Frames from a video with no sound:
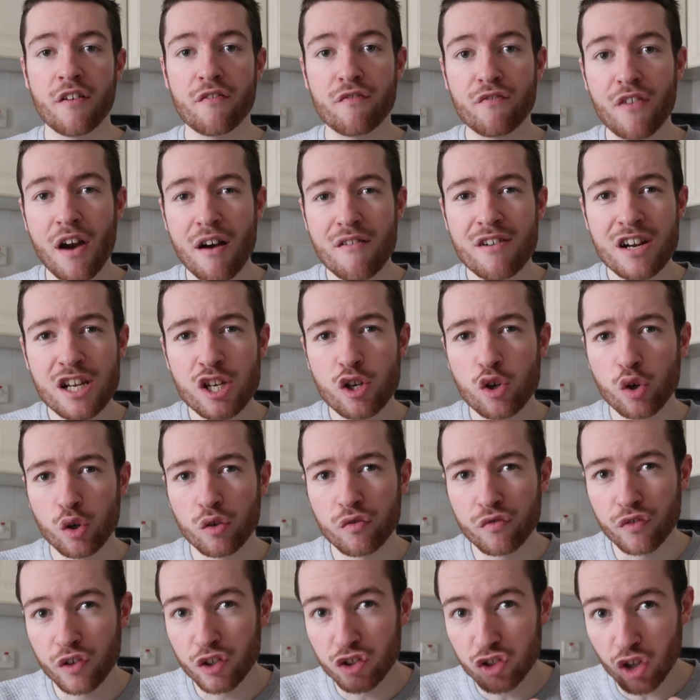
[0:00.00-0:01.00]
very good
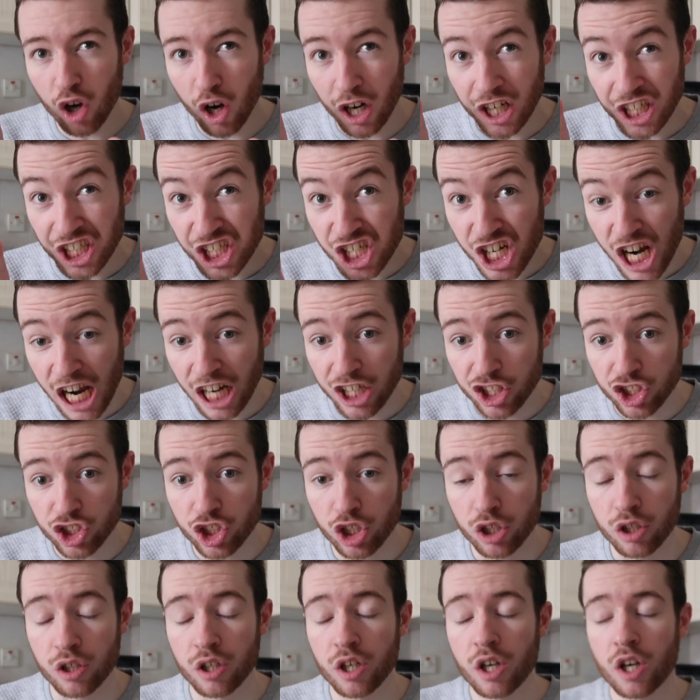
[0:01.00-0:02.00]
for
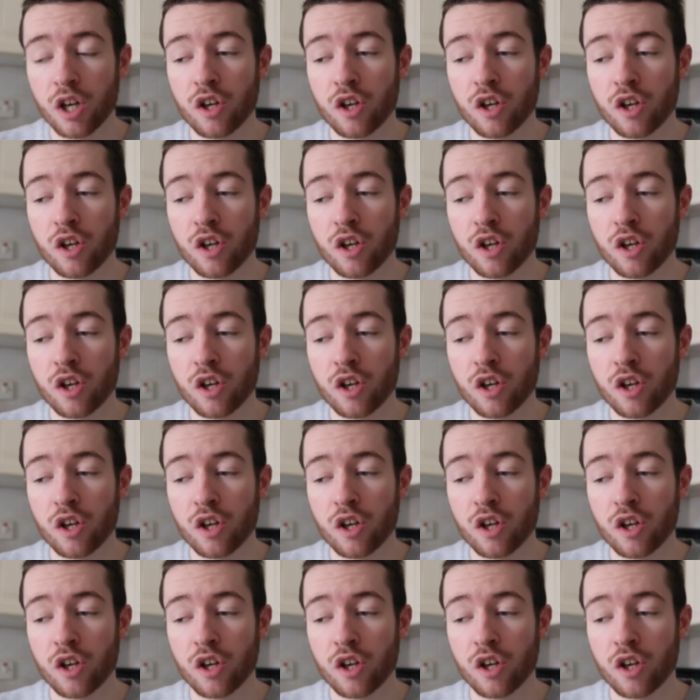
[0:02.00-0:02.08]
digestion.